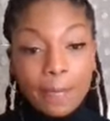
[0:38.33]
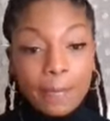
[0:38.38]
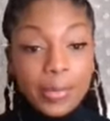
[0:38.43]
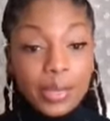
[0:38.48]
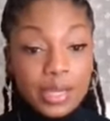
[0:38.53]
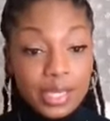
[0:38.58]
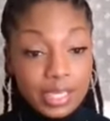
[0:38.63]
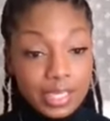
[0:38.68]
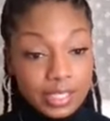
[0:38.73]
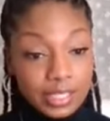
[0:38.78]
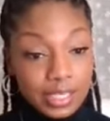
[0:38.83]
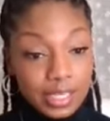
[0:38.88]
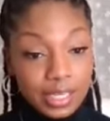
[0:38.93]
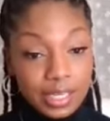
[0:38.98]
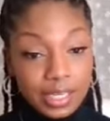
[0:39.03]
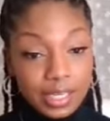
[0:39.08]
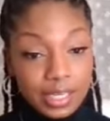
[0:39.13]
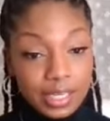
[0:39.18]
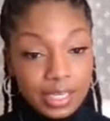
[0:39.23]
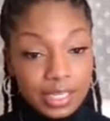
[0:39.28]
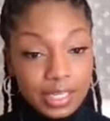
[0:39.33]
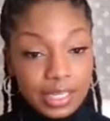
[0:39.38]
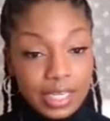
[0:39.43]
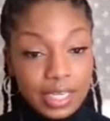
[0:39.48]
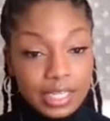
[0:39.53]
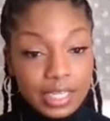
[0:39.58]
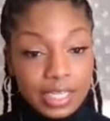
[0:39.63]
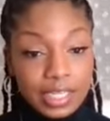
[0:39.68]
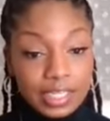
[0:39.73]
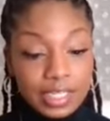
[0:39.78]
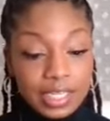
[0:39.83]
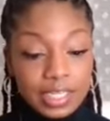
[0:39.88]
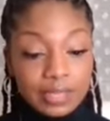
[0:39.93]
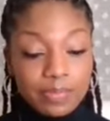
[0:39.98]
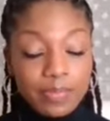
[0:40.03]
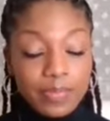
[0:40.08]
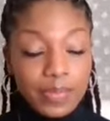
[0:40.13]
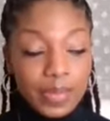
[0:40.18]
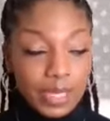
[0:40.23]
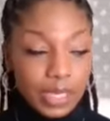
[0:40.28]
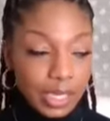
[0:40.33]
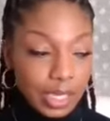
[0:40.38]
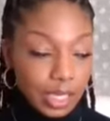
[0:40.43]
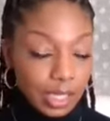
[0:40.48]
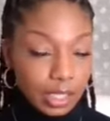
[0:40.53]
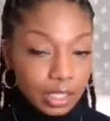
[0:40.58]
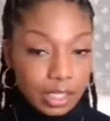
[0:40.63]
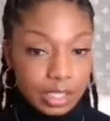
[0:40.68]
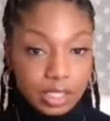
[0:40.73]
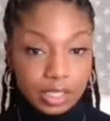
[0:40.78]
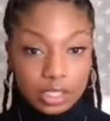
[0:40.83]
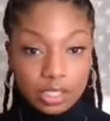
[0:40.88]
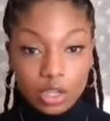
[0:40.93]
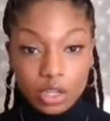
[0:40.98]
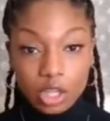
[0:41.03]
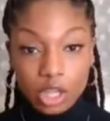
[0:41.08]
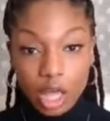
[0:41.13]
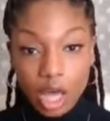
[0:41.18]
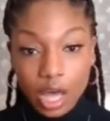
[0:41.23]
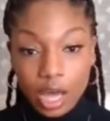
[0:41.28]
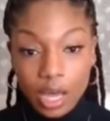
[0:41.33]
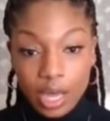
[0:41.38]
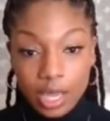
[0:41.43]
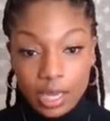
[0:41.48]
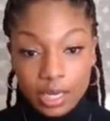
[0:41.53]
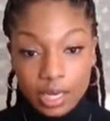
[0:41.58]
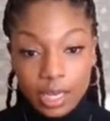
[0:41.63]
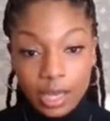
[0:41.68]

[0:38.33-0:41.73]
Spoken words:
But this is big. This is a lot.